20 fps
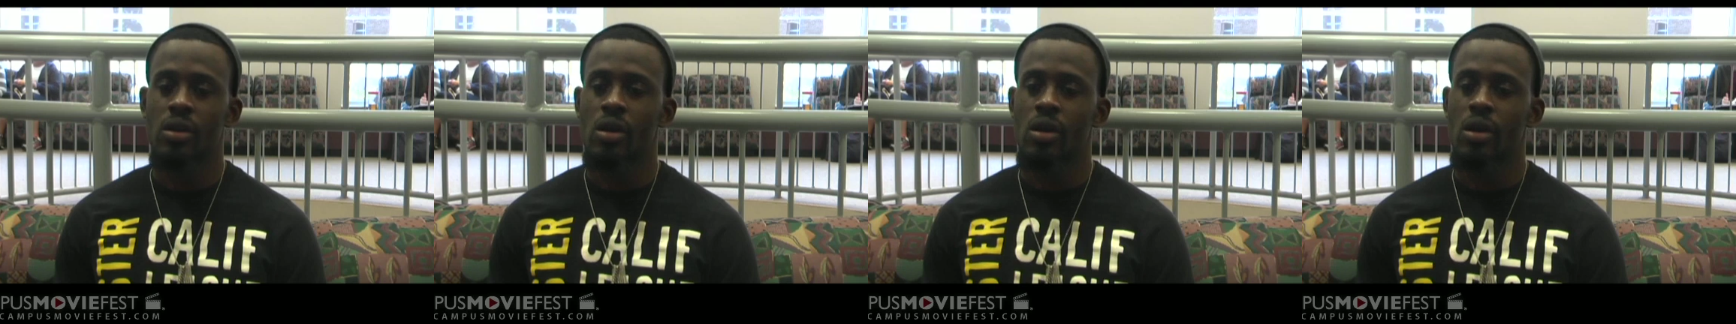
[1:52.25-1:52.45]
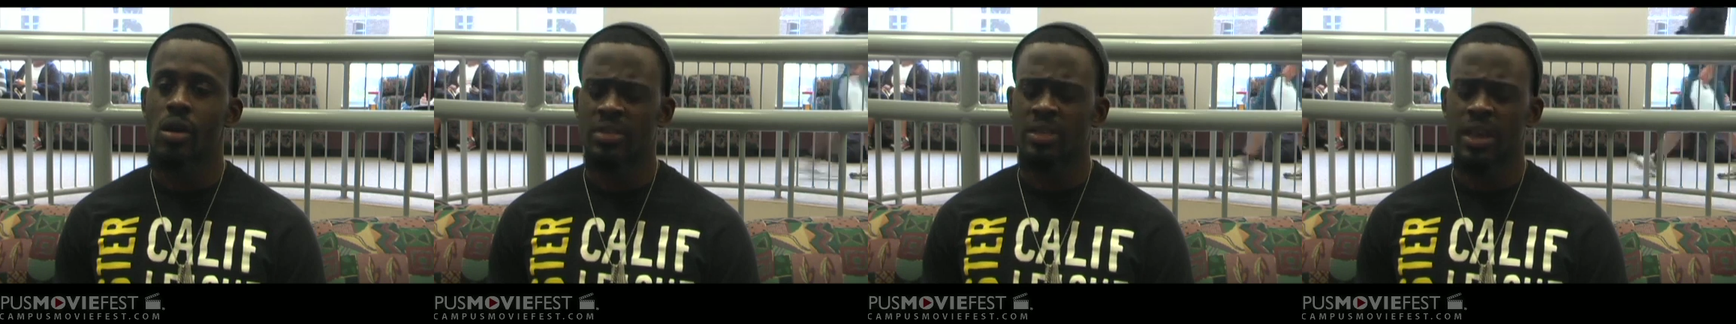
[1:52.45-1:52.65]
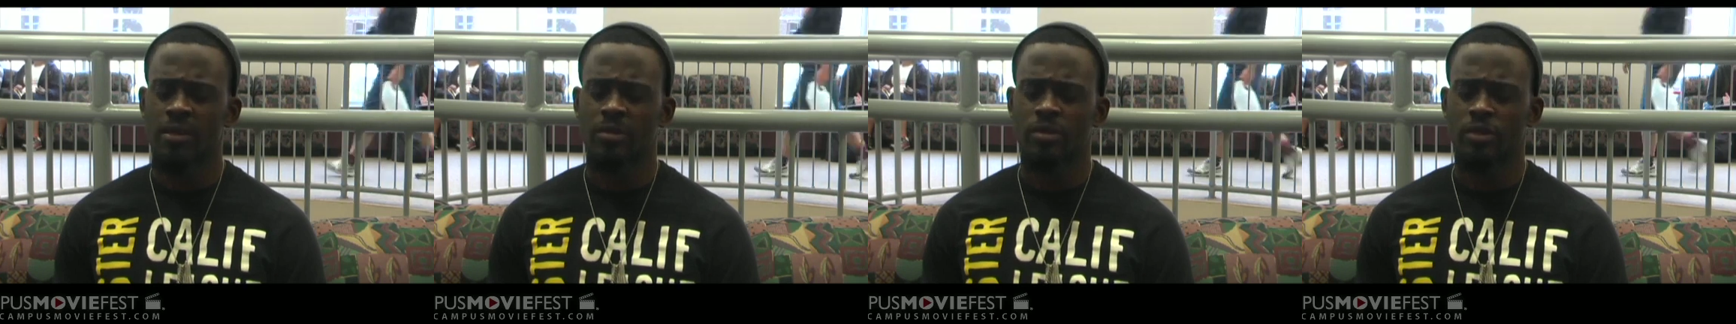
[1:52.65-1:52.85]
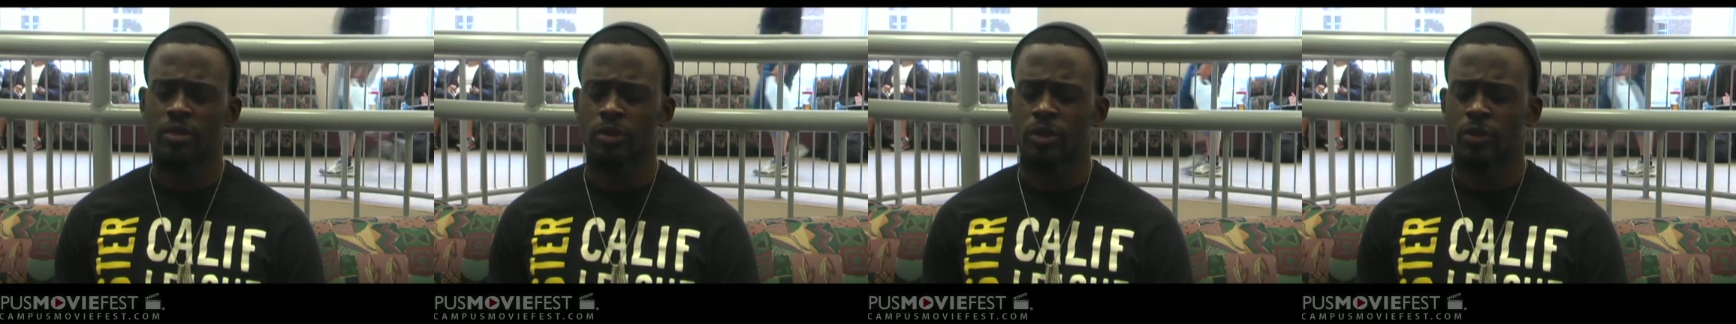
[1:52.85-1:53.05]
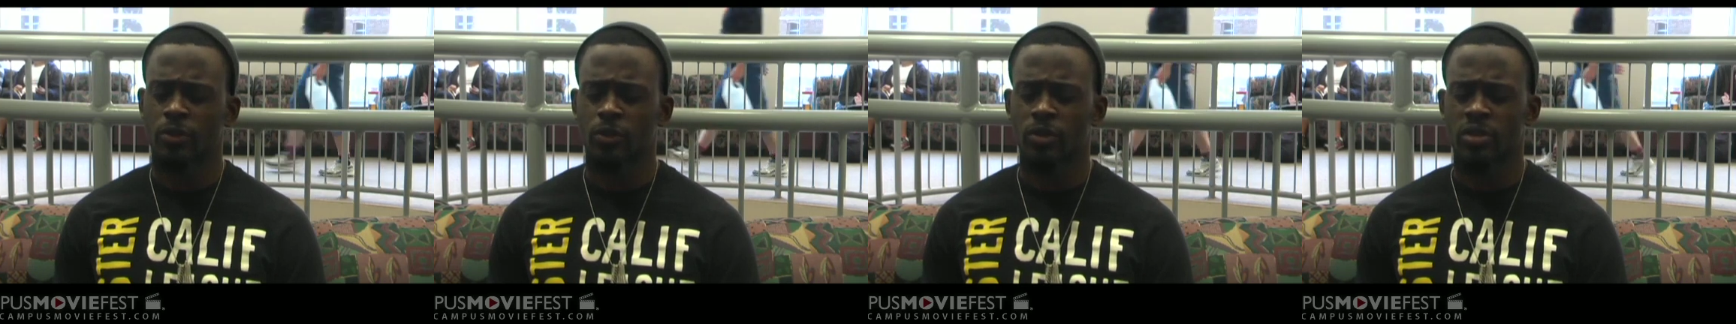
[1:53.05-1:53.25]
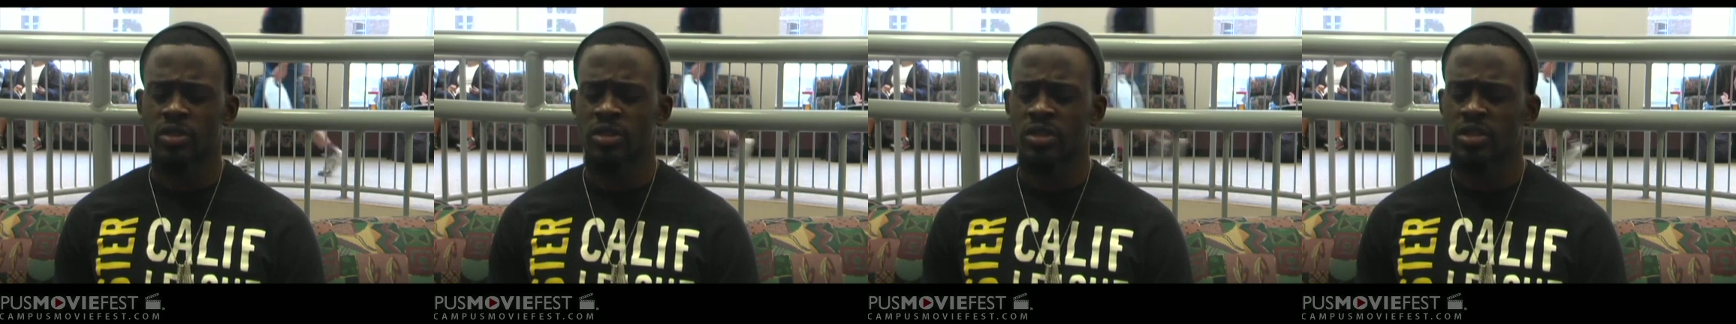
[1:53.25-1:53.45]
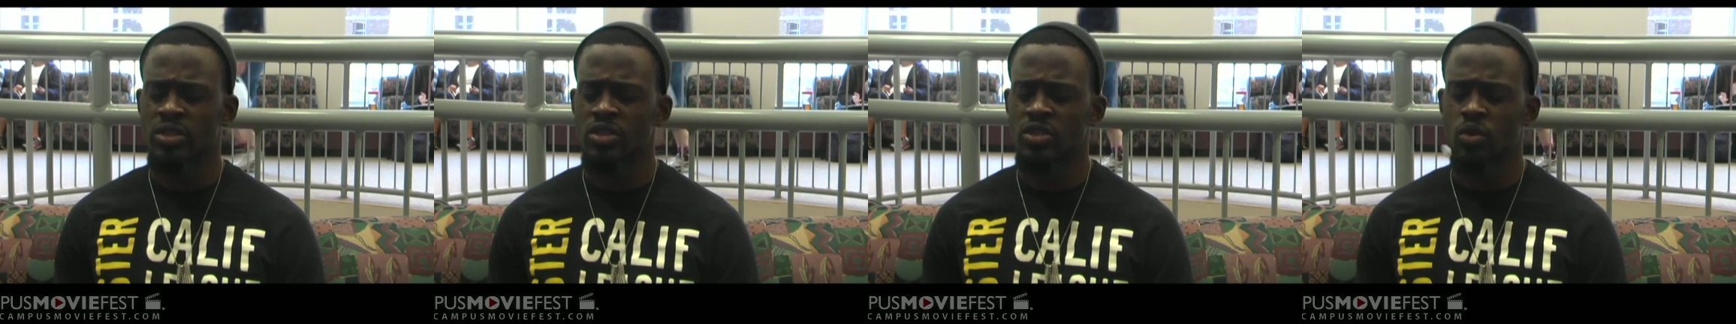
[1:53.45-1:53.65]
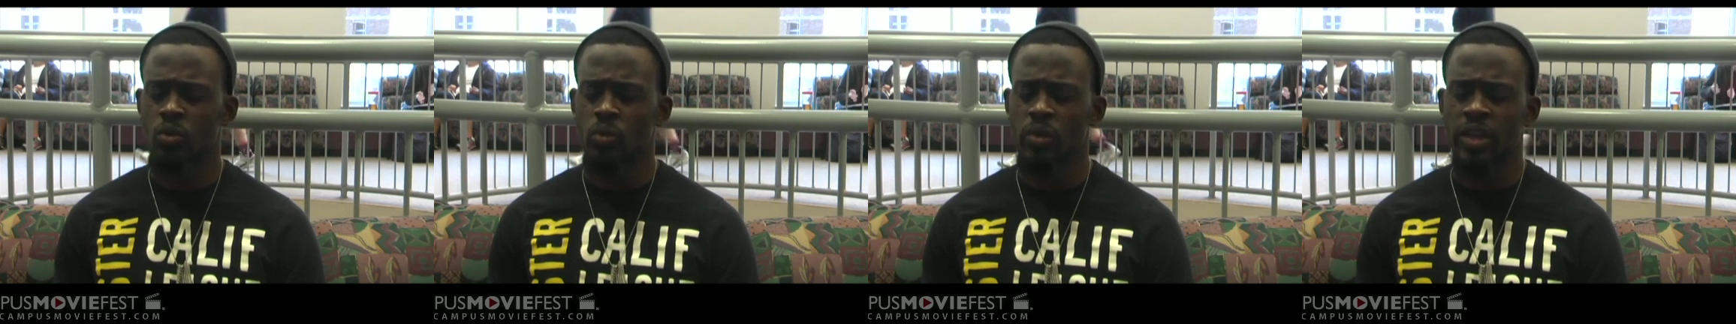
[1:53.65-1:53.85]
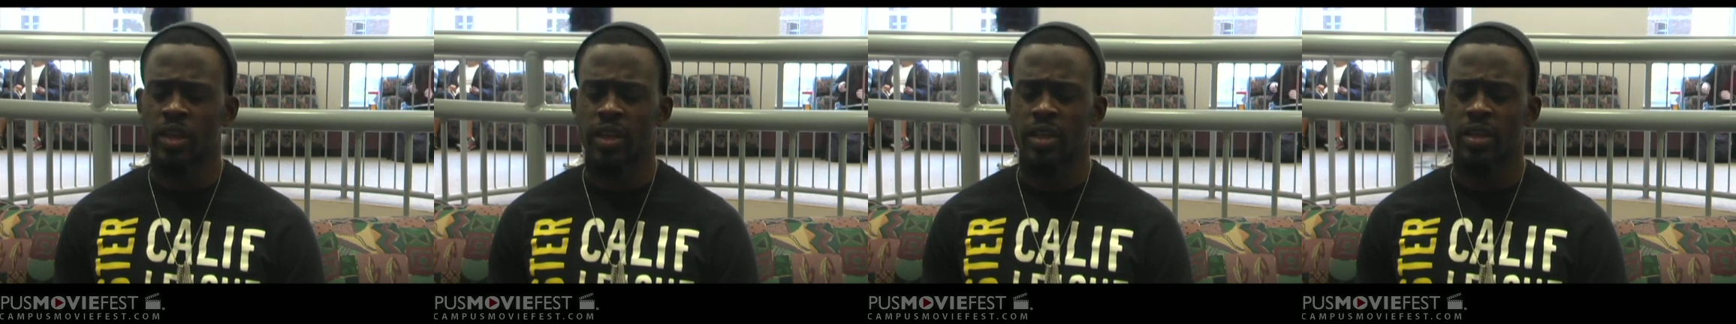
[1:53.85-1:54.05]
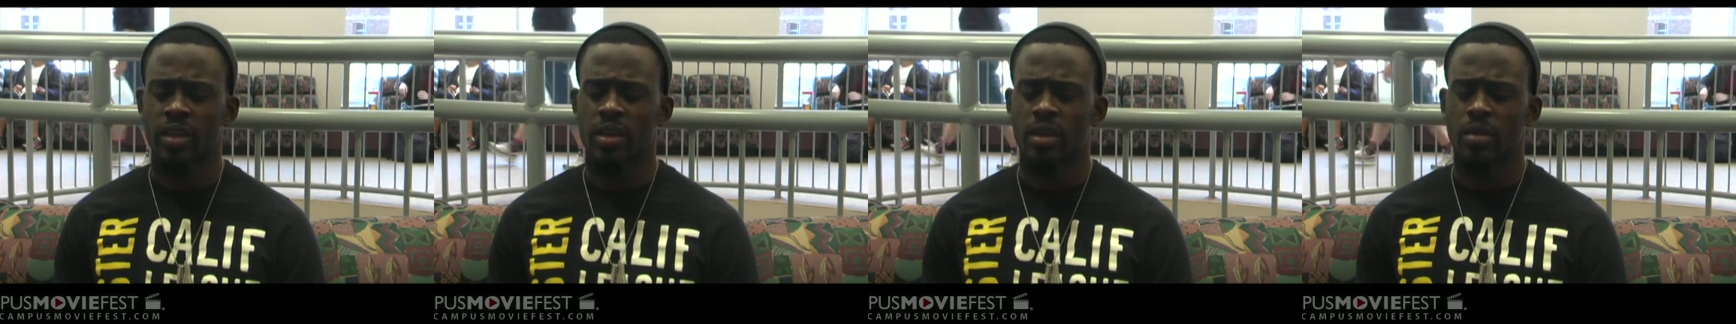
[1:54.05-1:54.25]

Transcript: I was having three to four seizures a week.